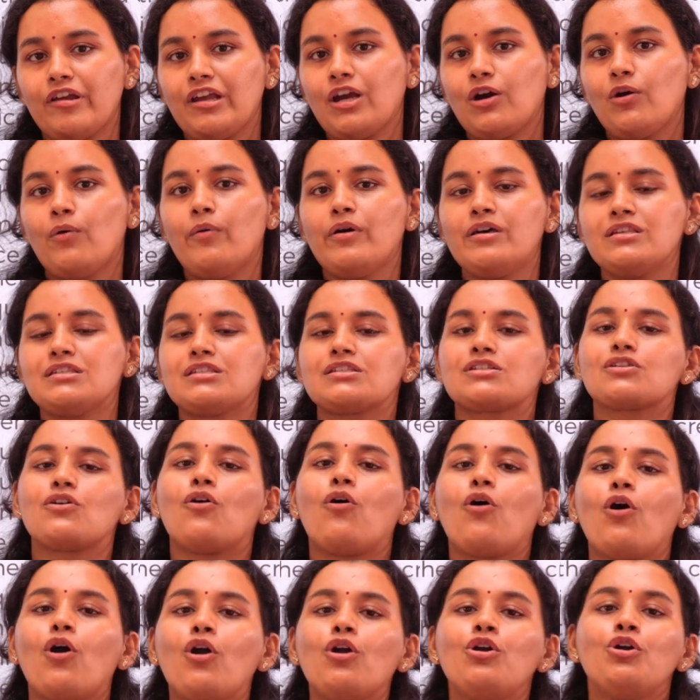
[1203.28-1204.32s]
egoist
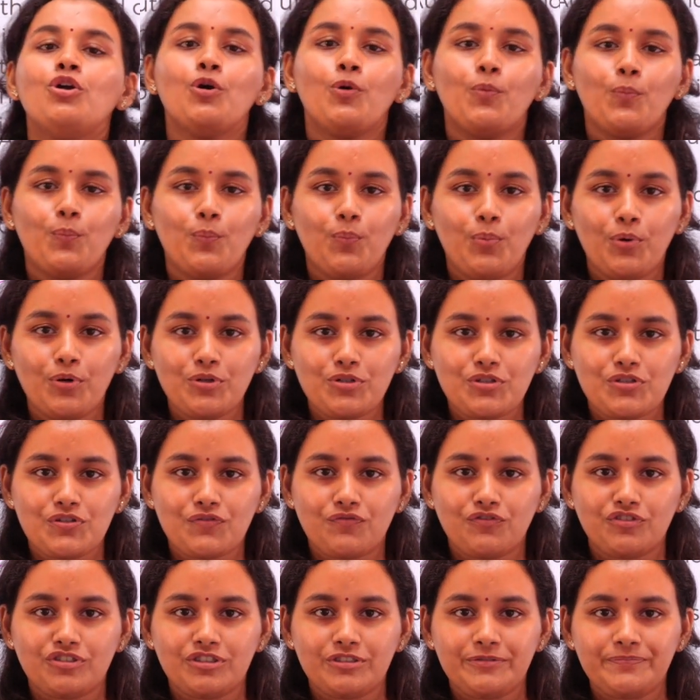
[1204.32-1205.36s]
or
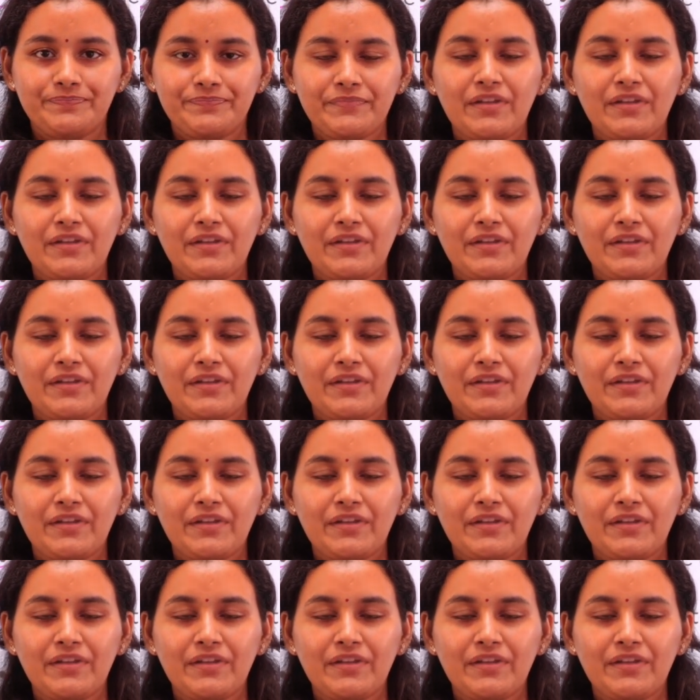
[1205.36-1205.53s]
boastful.